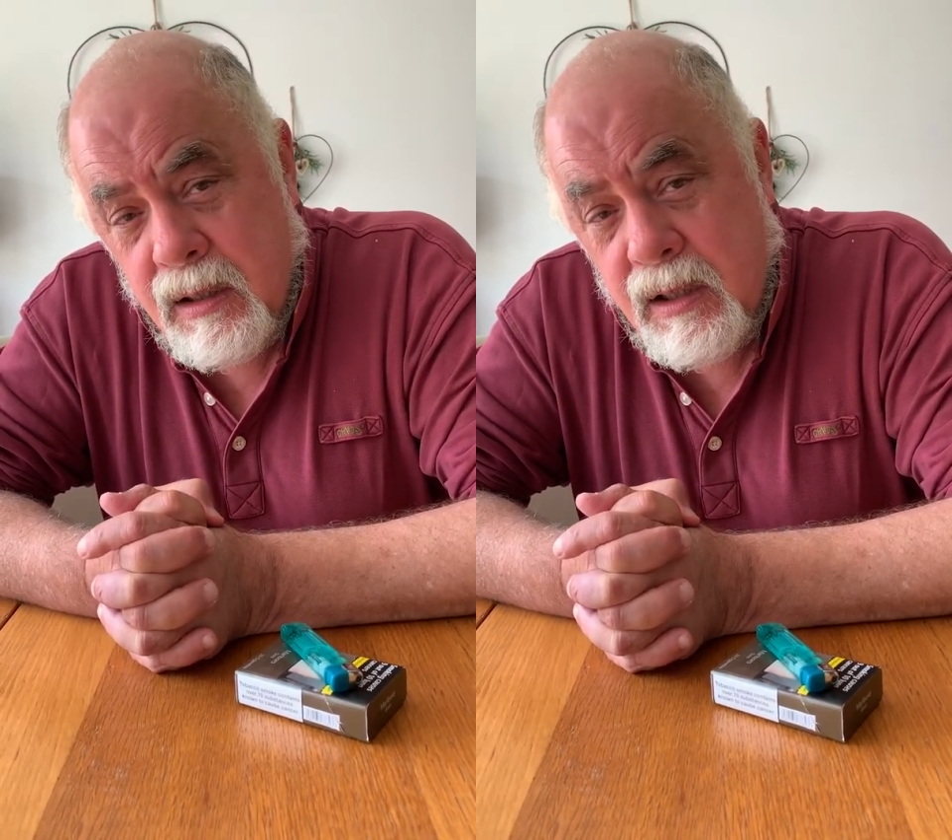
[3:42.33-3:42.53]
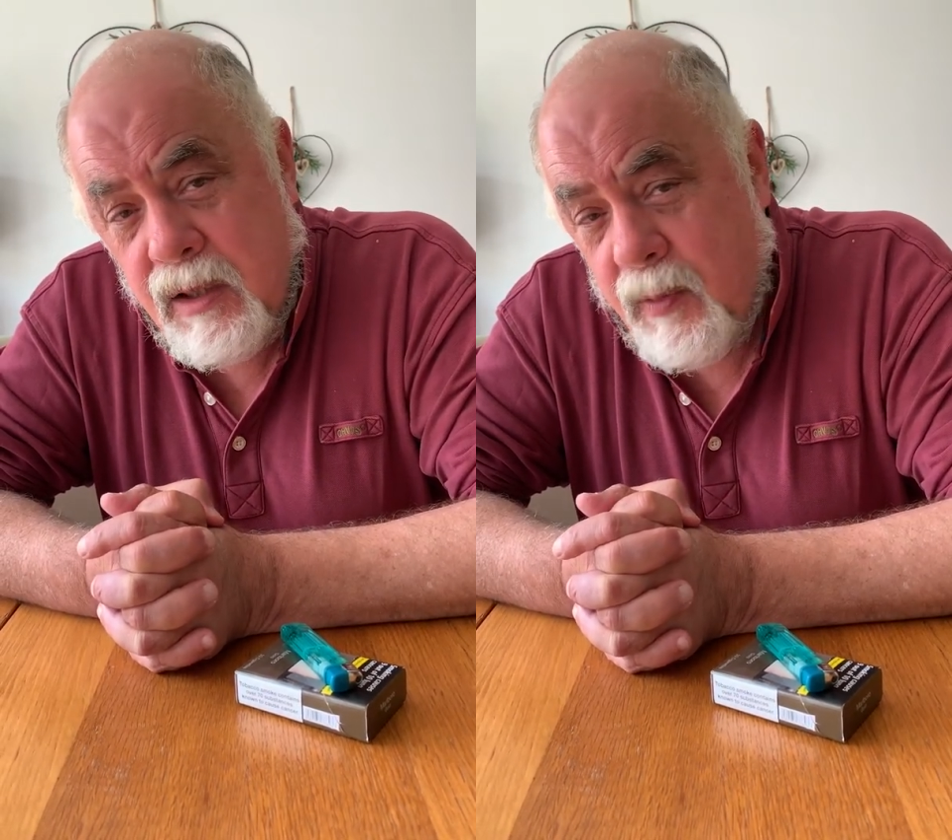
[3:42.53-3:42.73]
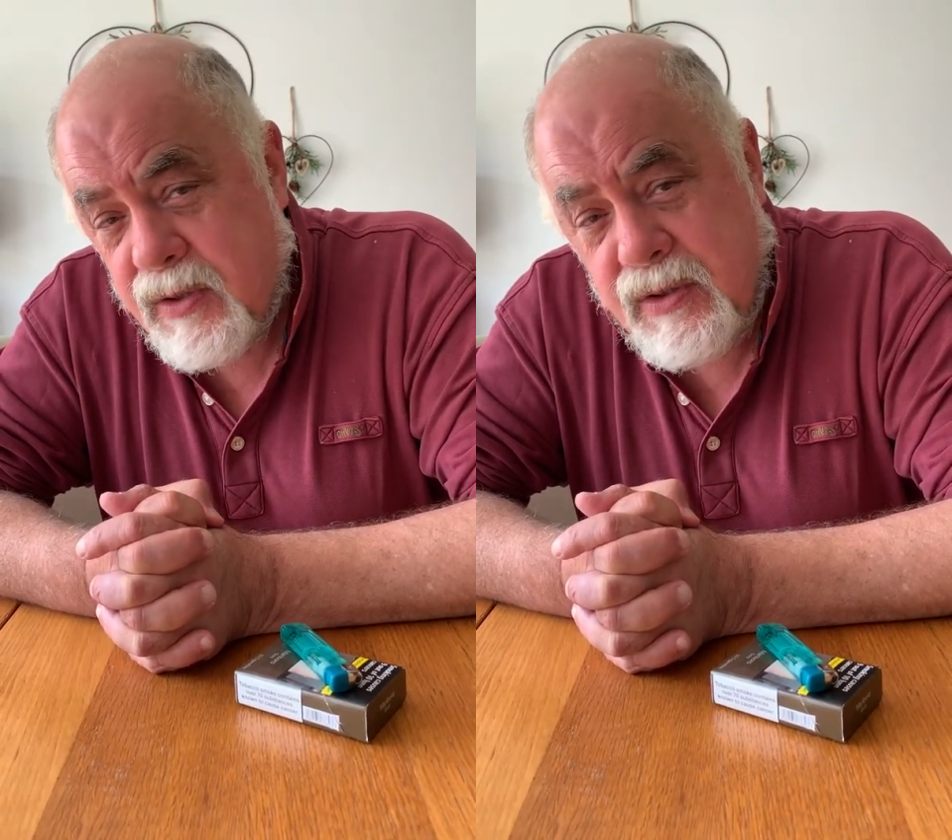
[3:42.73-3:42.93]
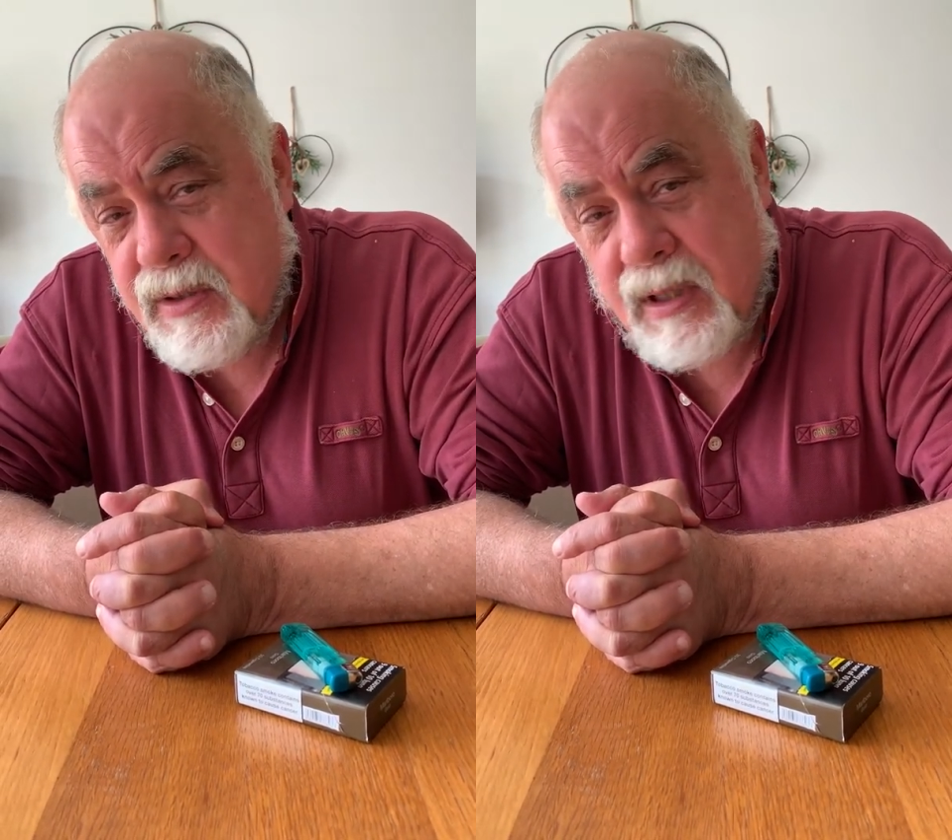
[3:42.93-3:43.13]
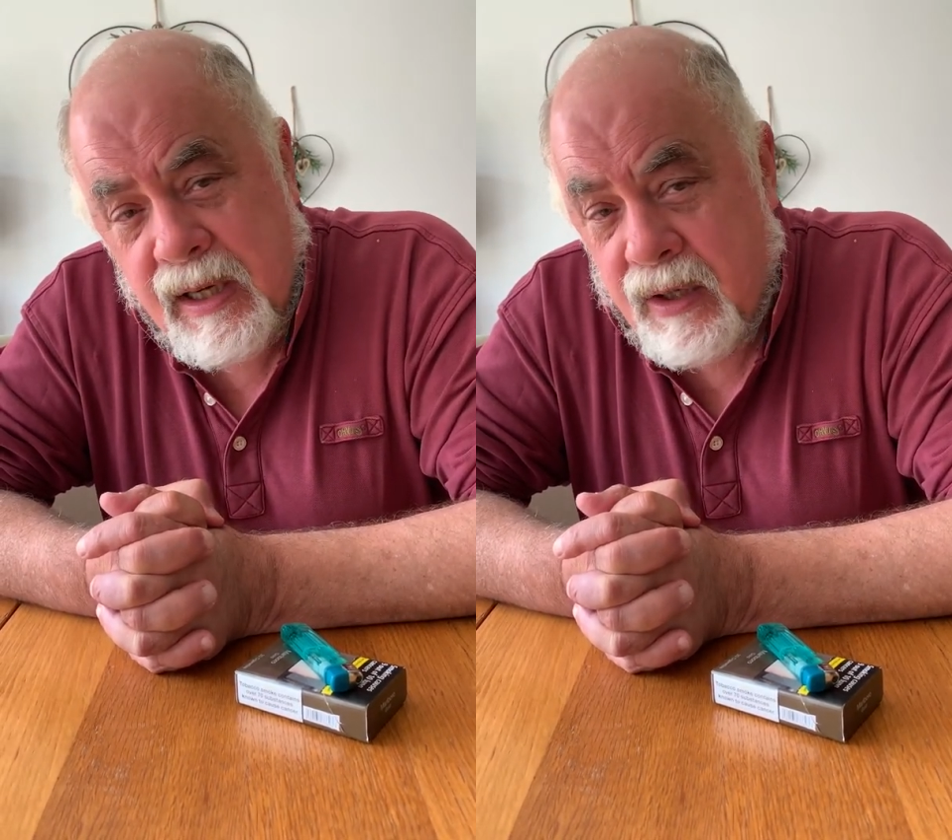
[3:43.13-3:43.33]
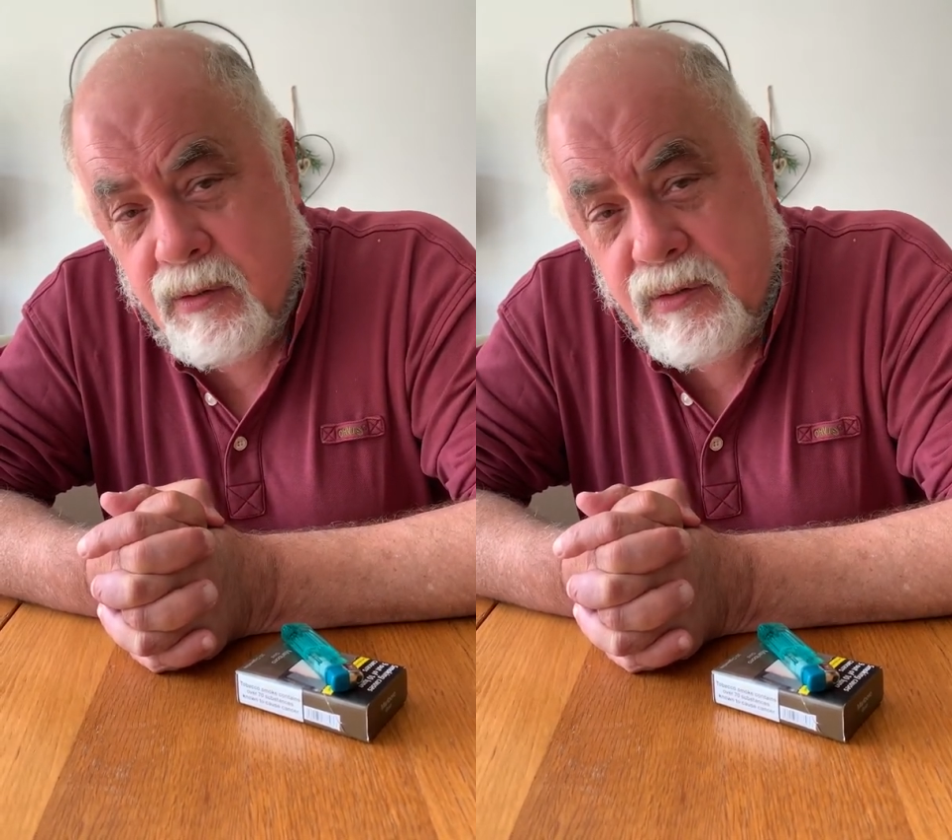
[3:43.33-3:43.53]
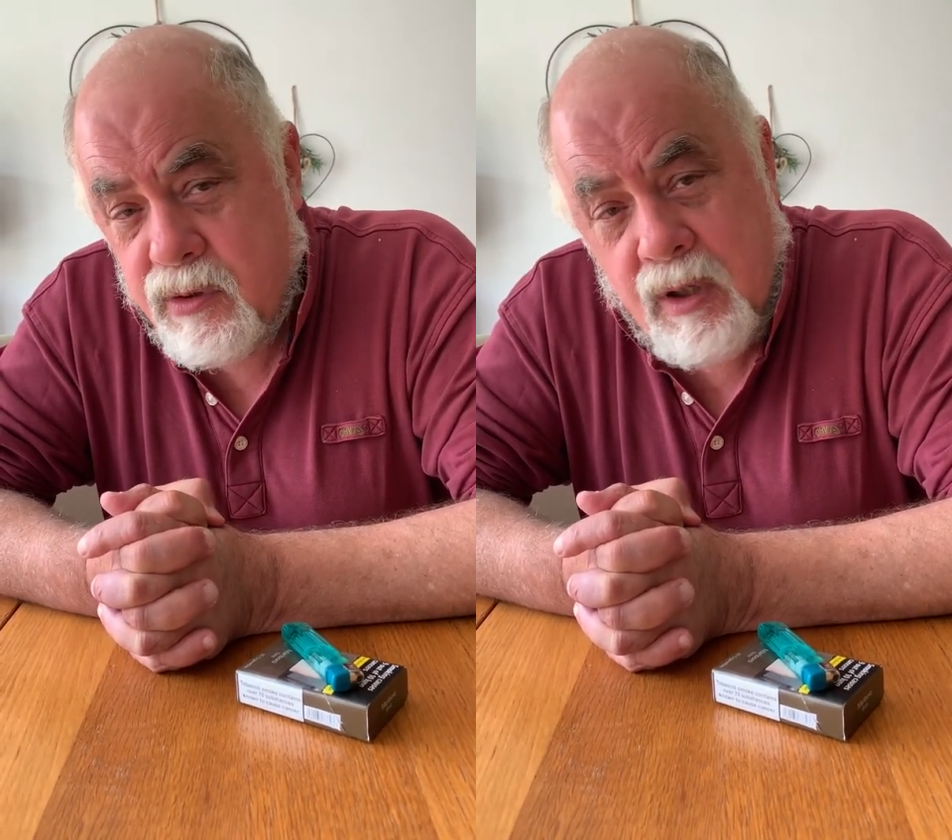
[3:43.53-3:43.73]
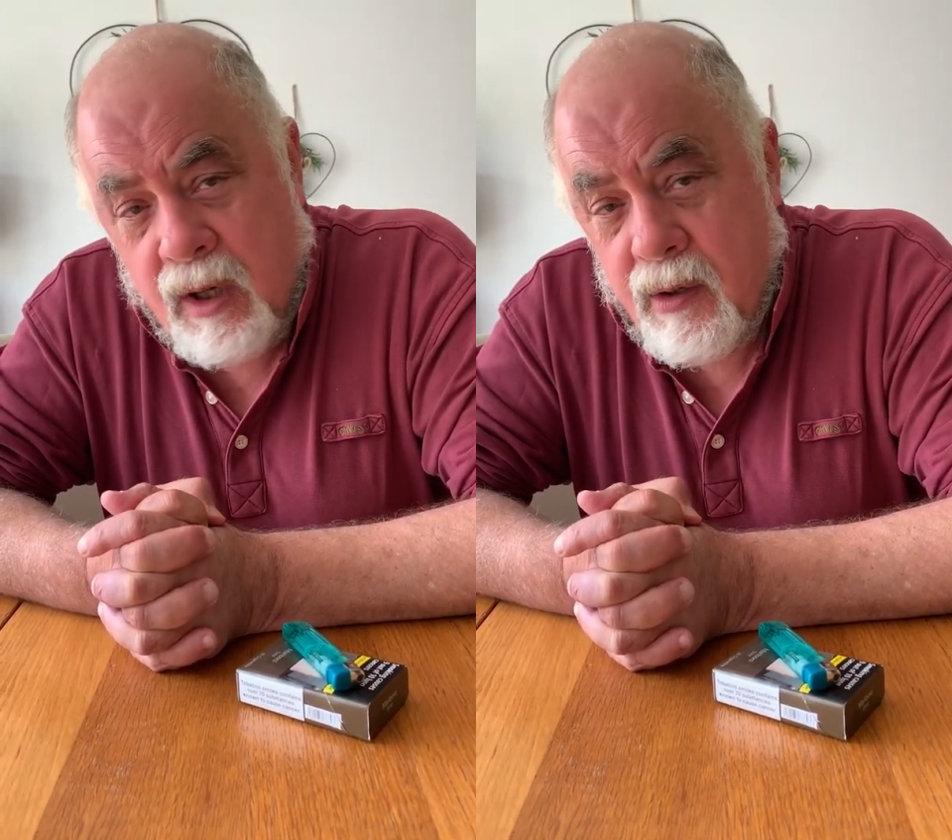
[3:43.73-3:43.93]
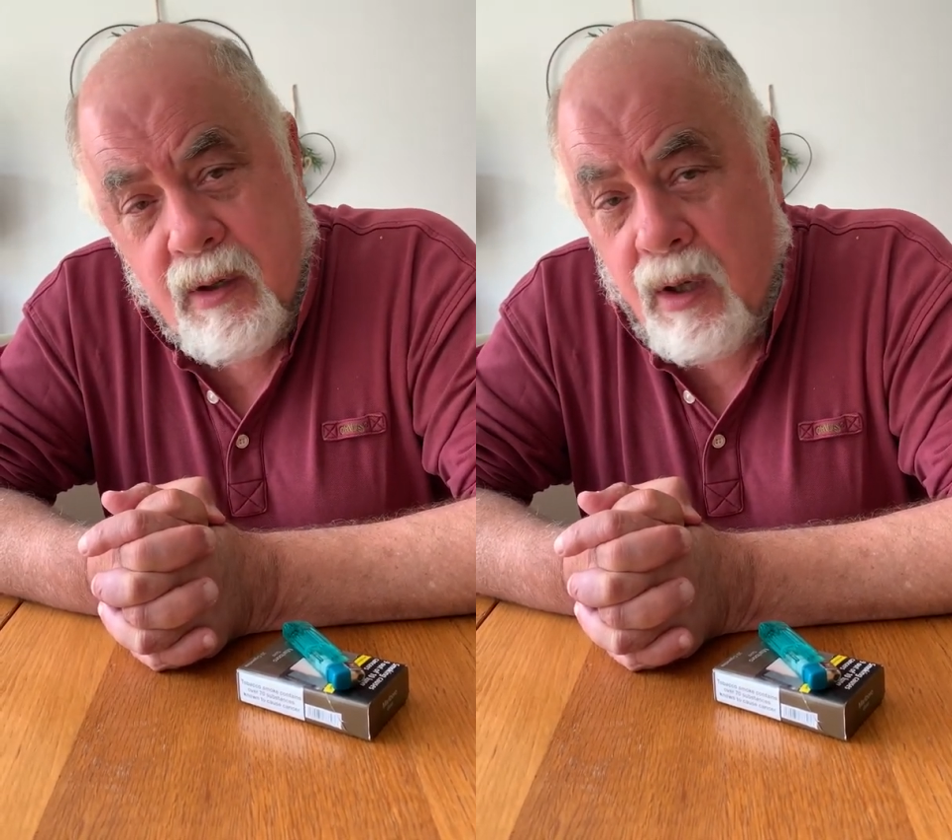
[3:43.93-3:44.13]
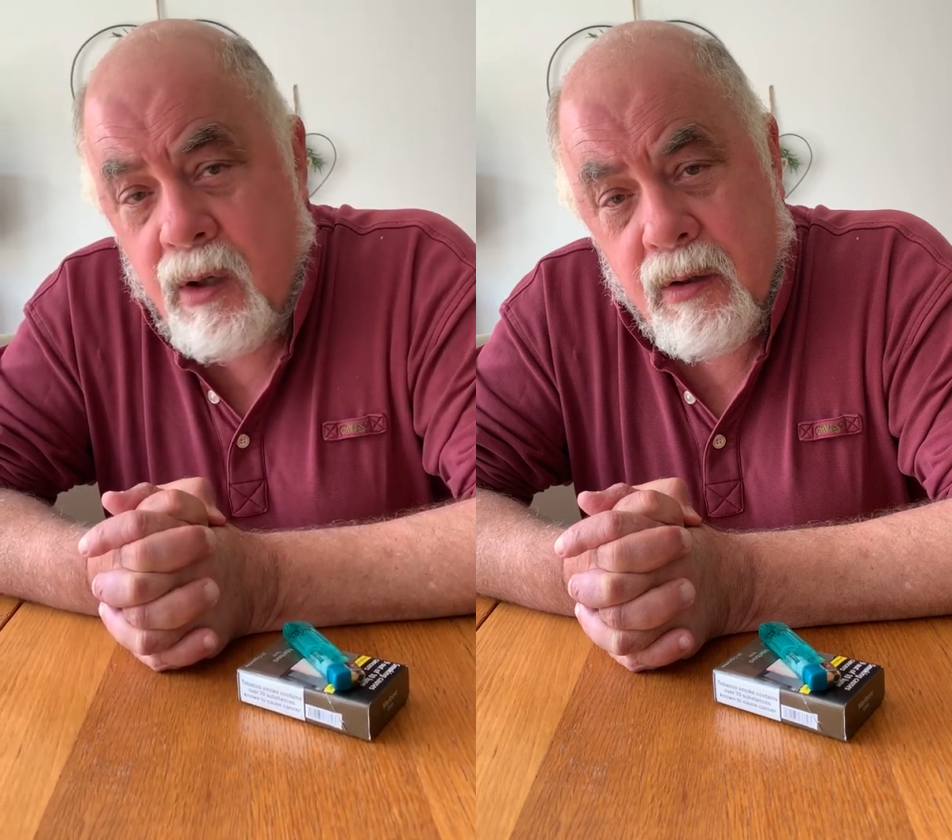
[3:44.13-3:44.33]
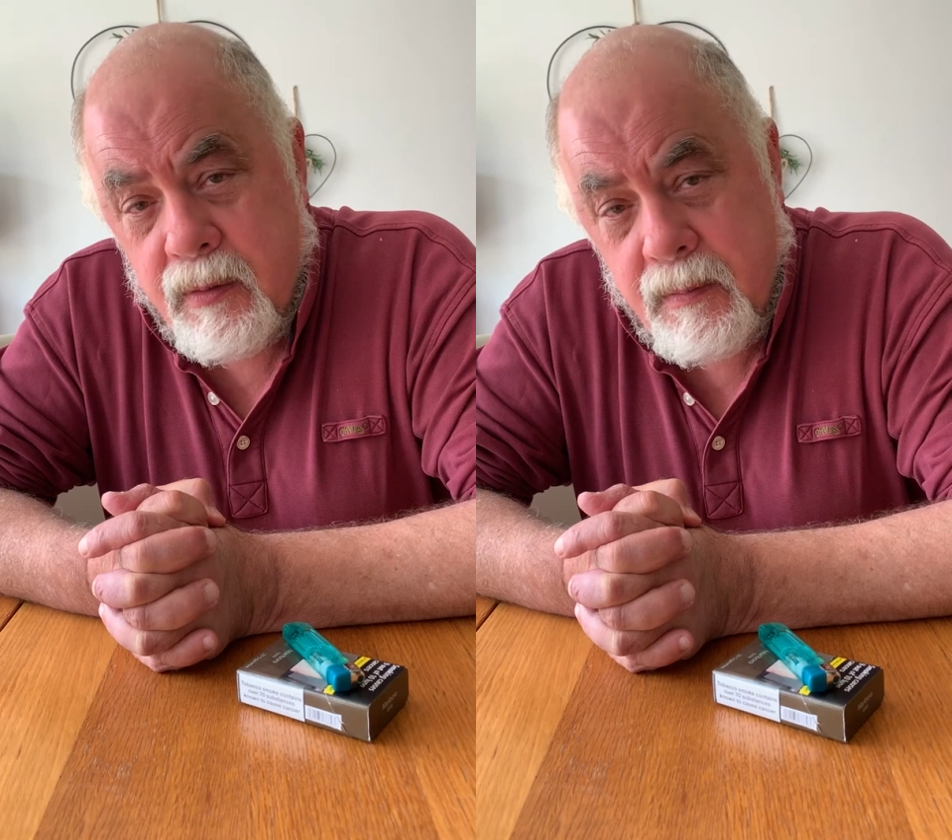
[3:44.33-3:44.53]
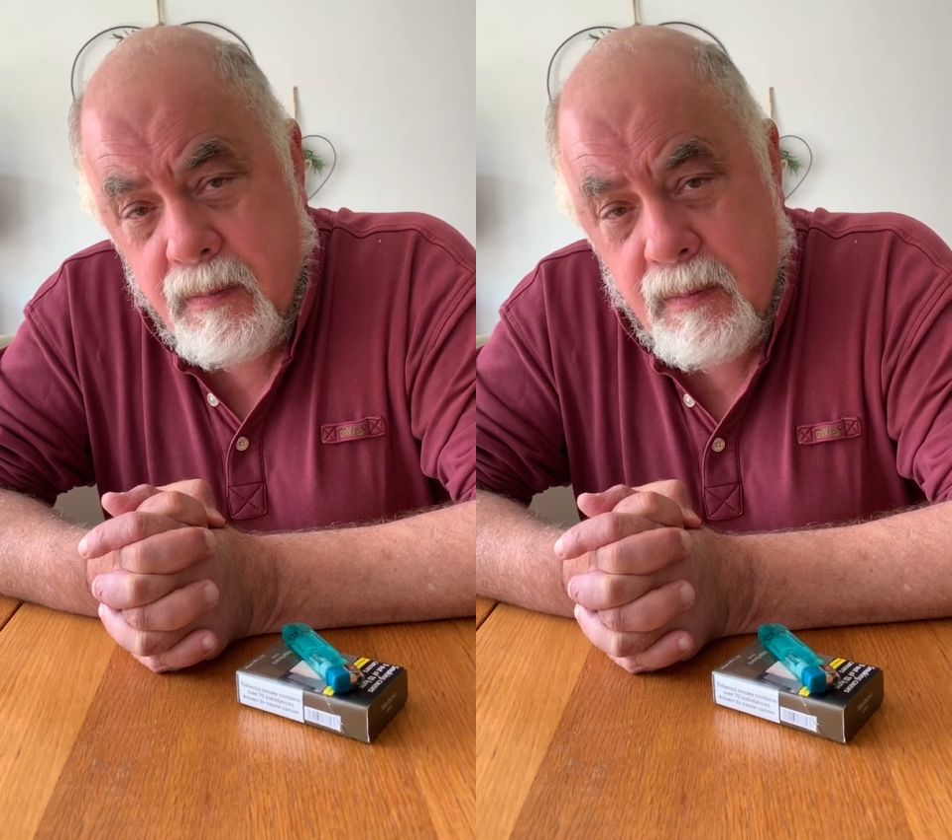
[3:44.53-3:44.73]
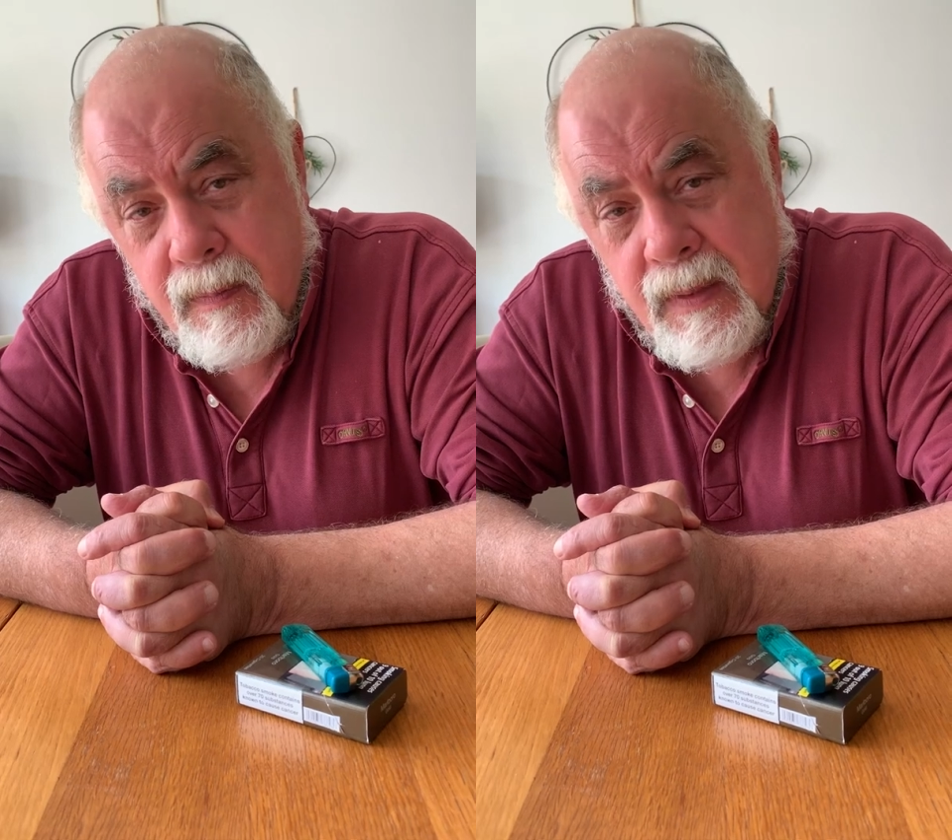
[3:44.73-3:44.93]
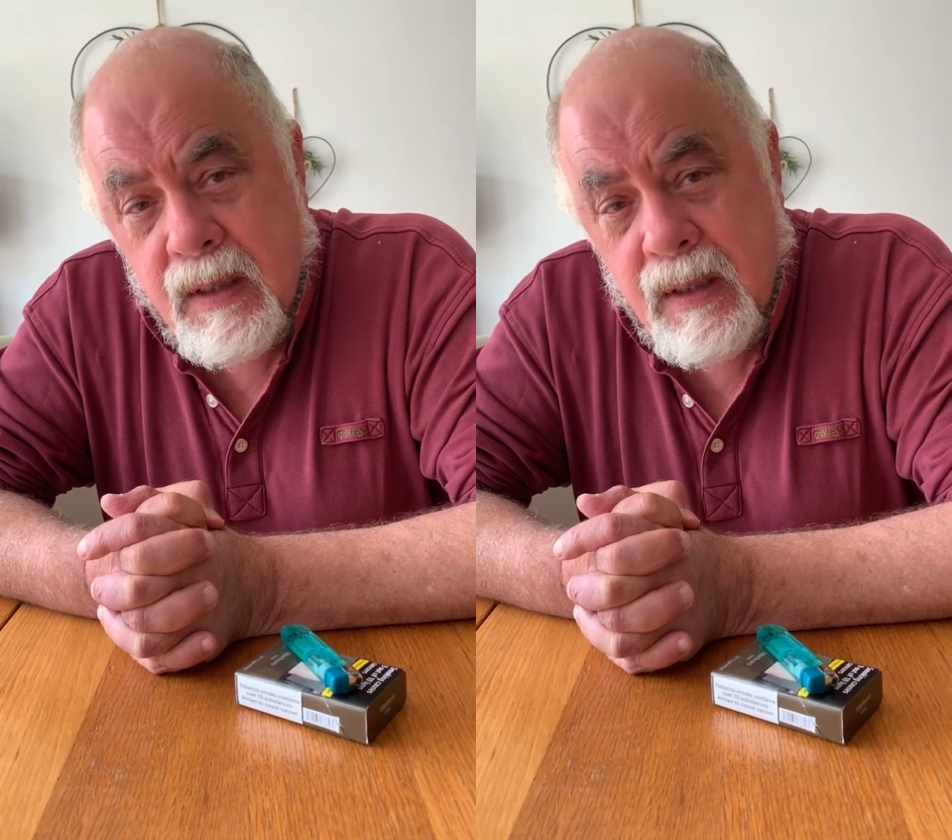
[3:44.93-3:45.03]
he wasn't allowed to go home,